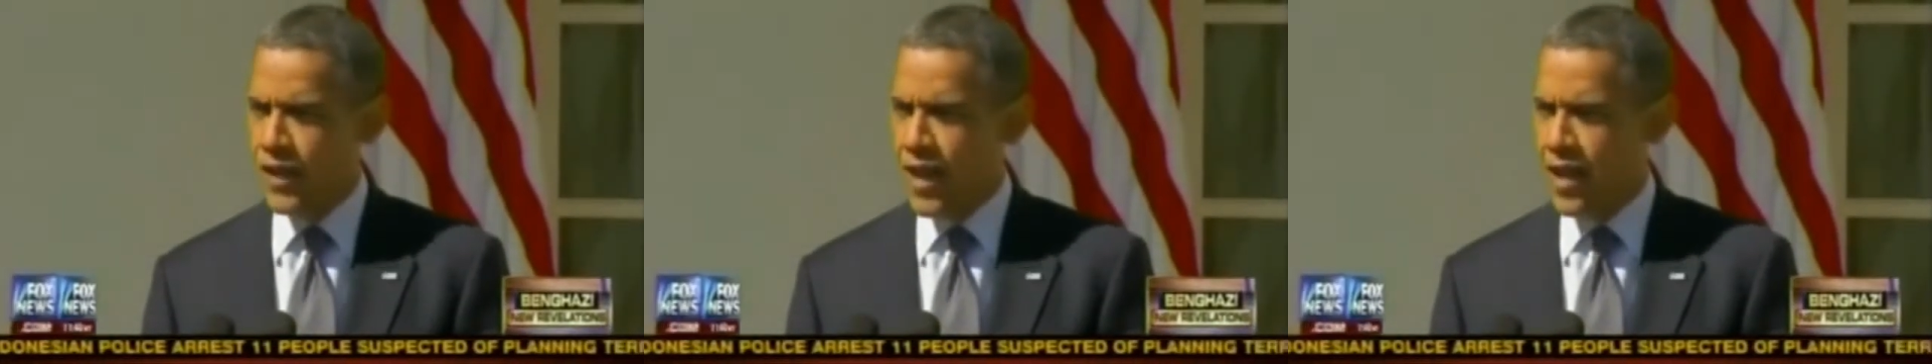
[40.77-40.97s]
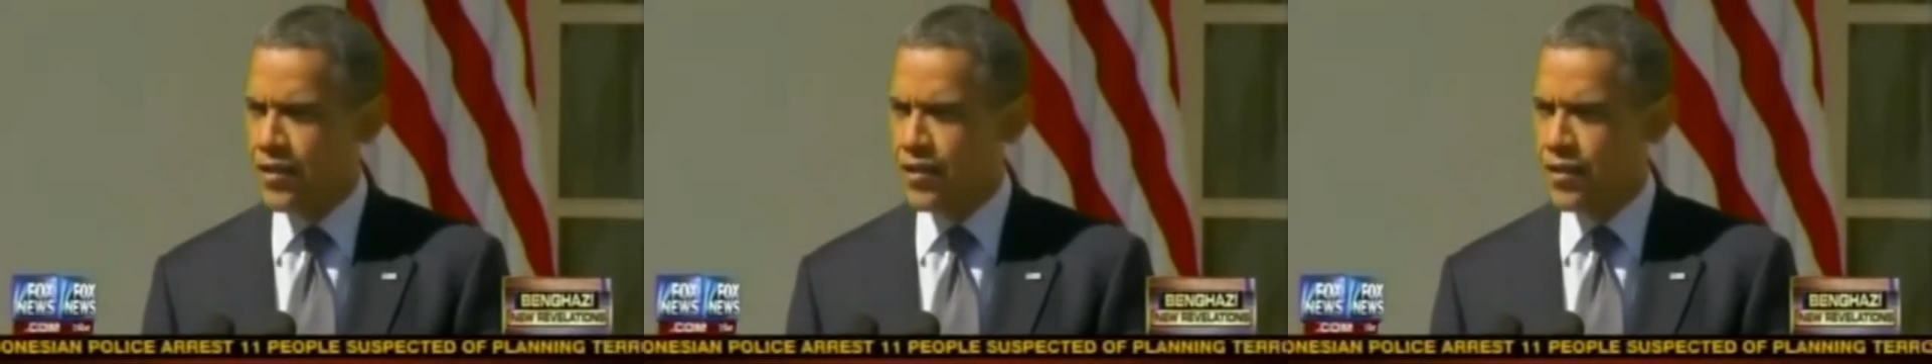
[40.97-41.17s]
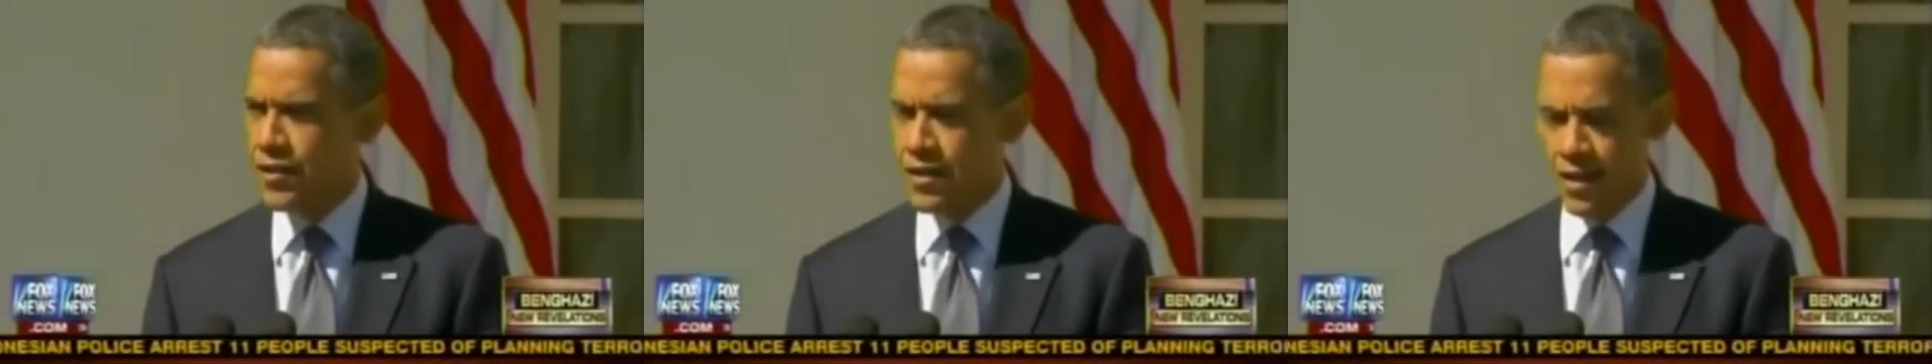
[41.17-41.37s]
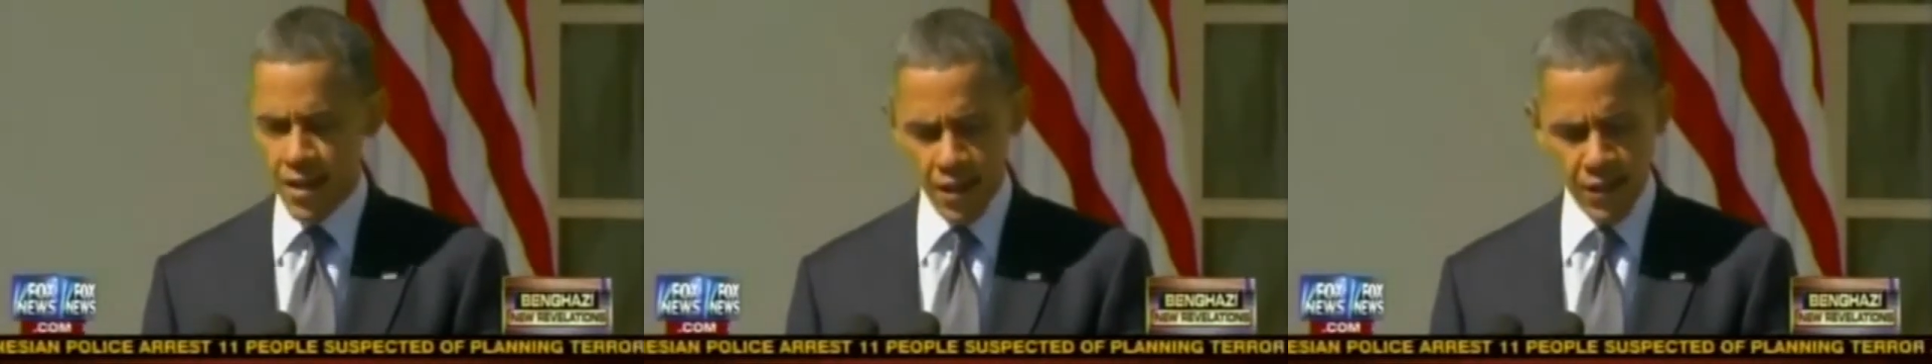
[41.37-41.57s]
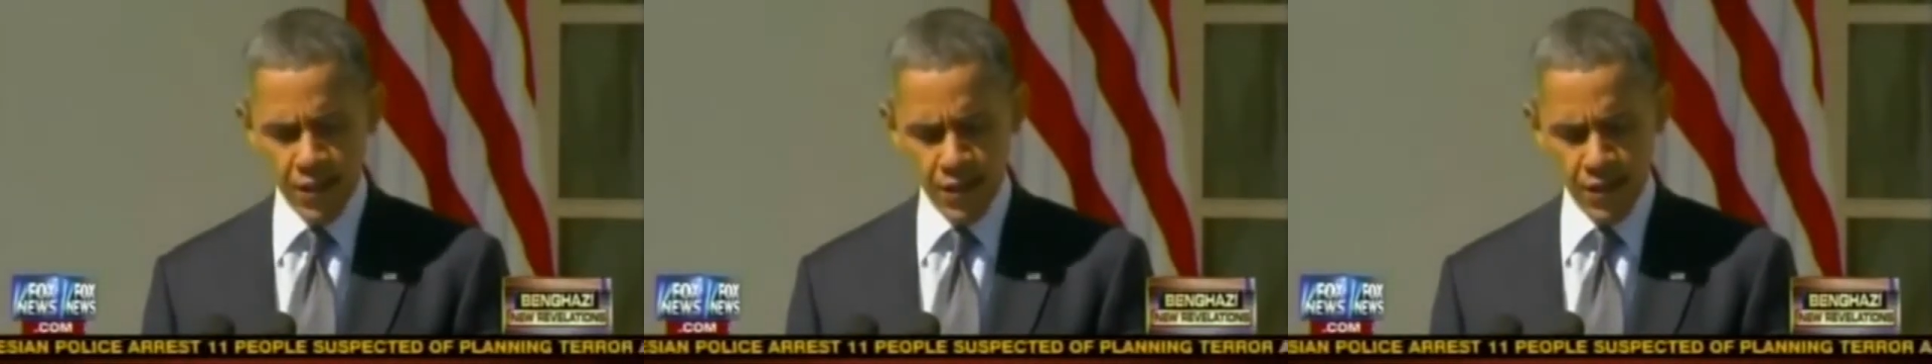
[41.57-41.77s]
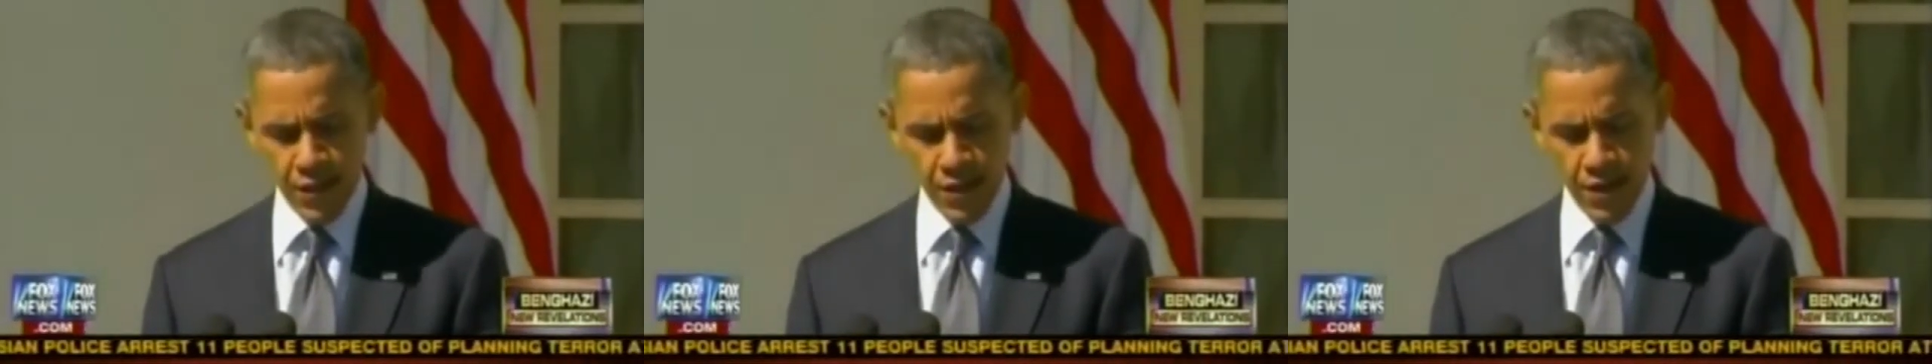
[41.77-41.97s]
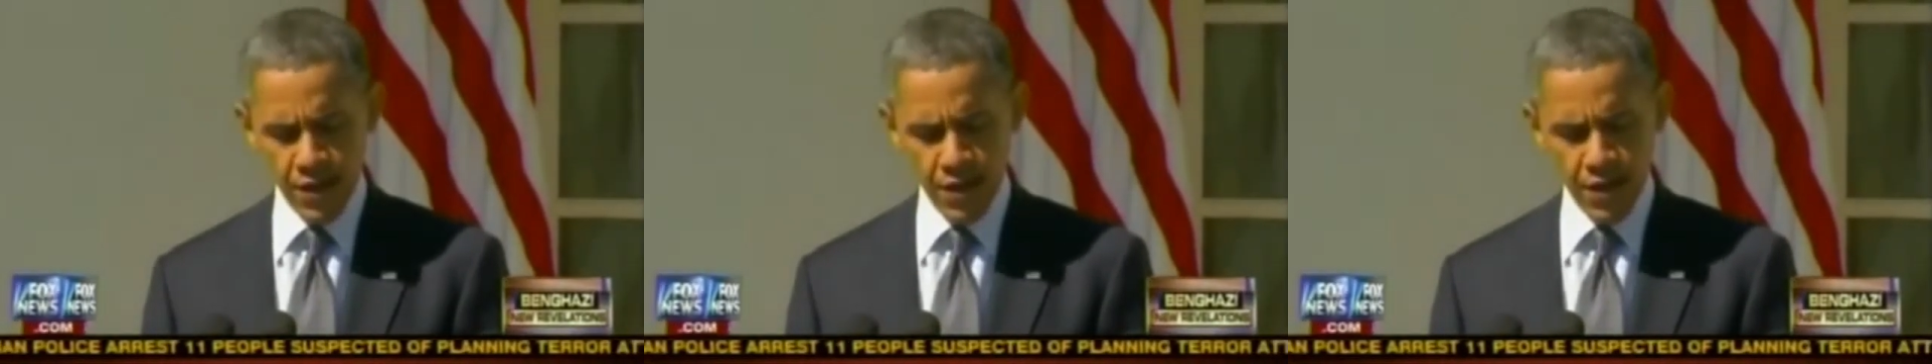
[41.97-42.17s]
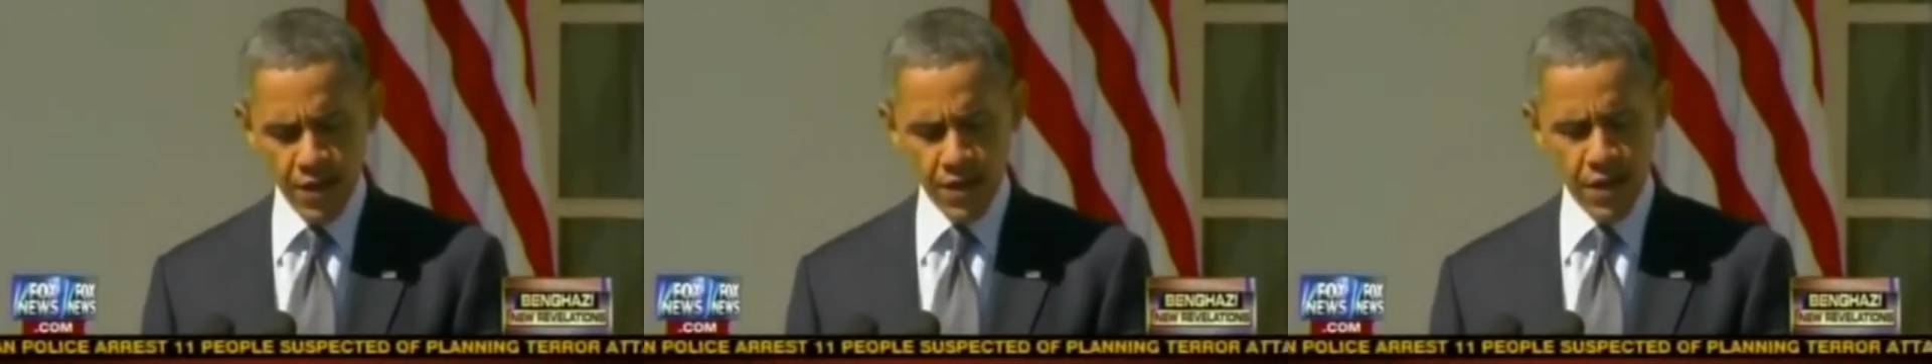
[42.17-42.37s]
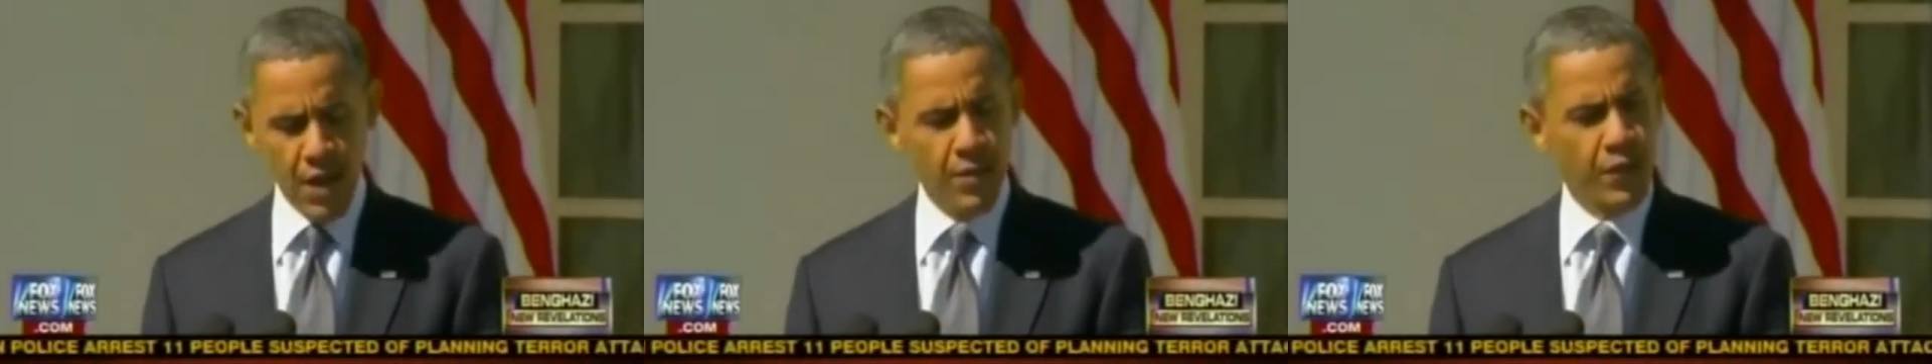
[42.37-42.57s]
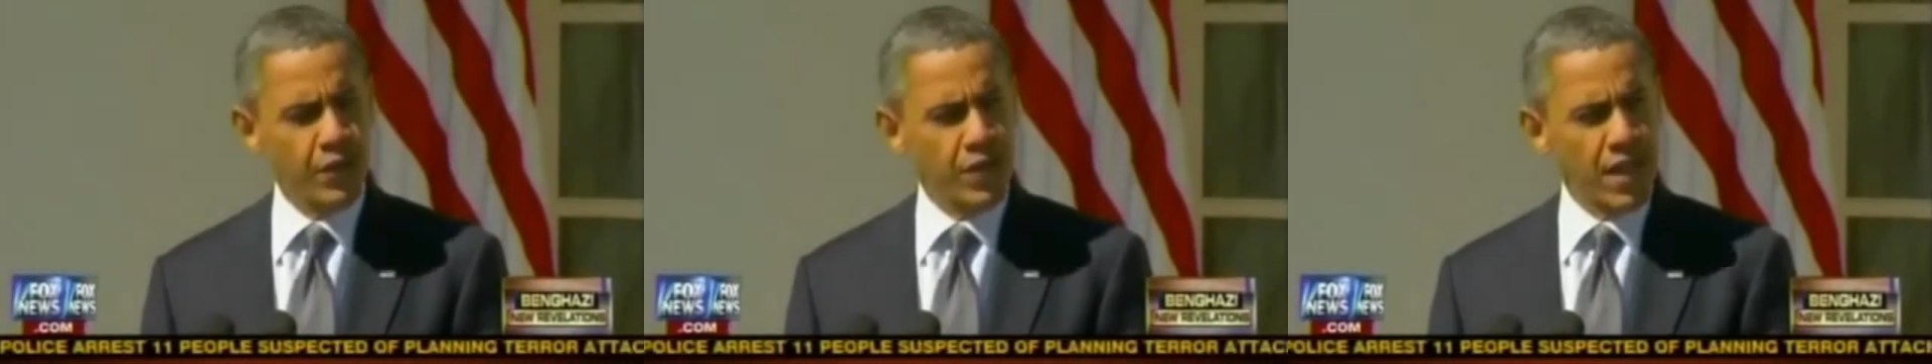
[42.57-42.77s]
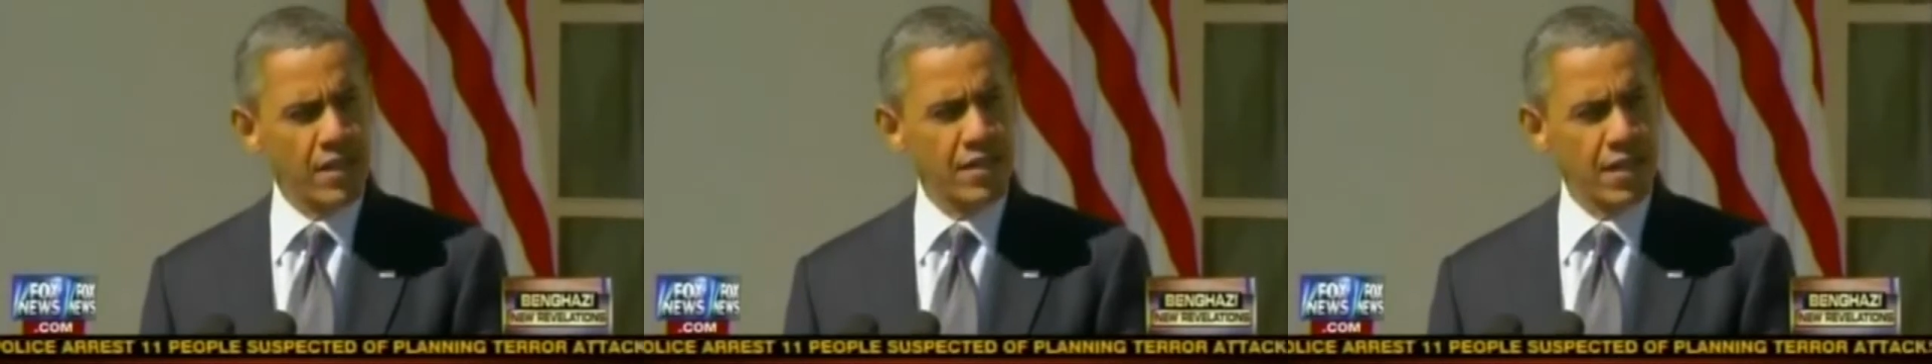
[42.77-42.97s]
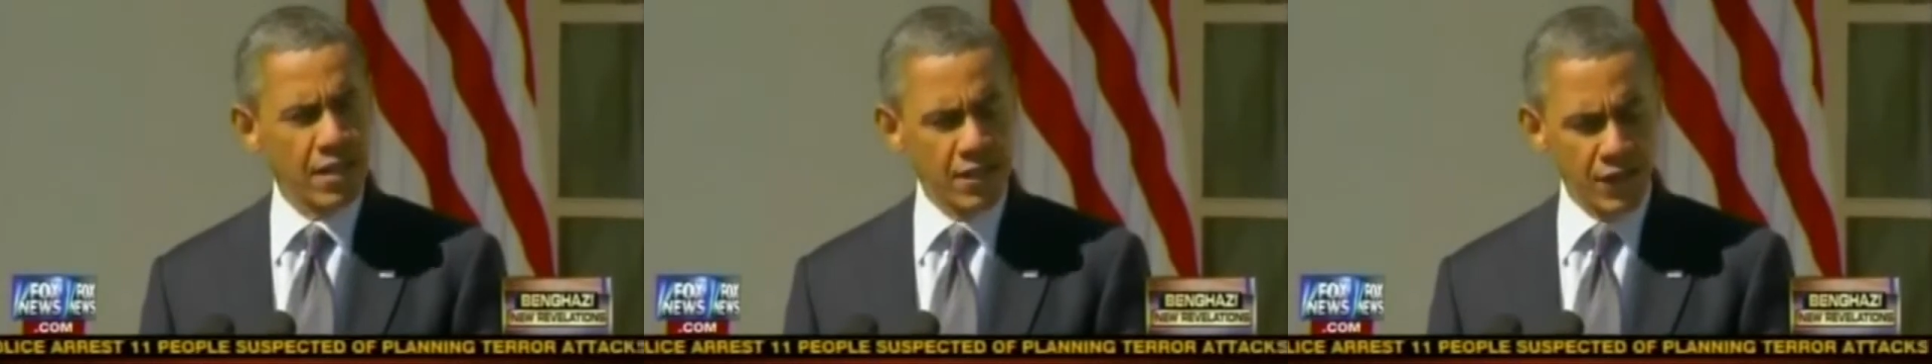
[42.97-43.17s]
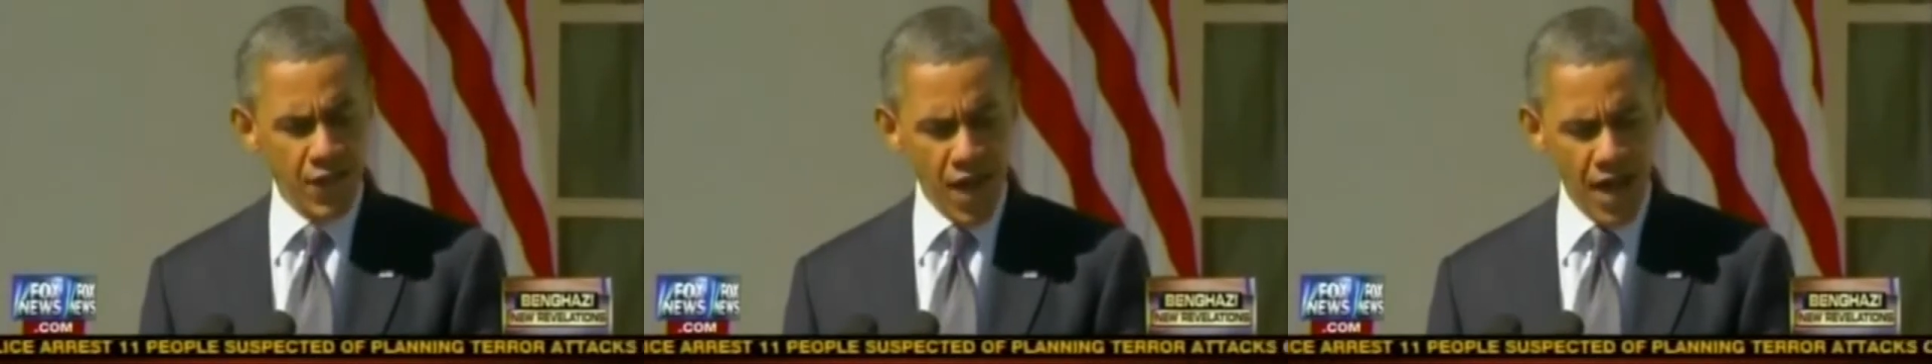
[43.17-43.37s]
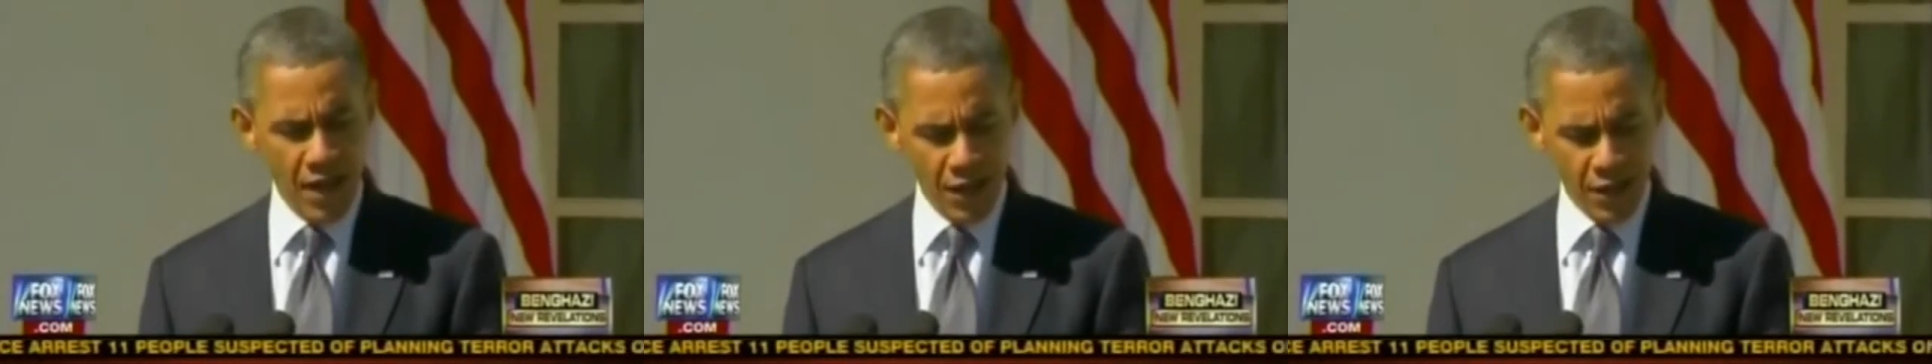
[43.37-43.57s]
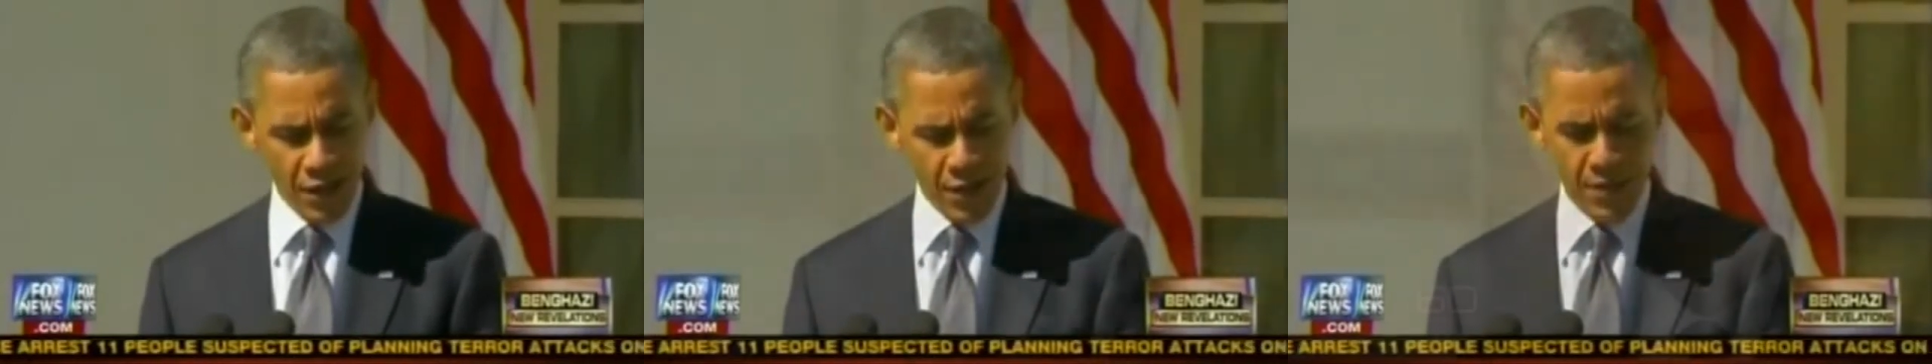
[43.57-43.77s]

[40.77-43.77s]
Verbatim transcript: justification to this type of senseless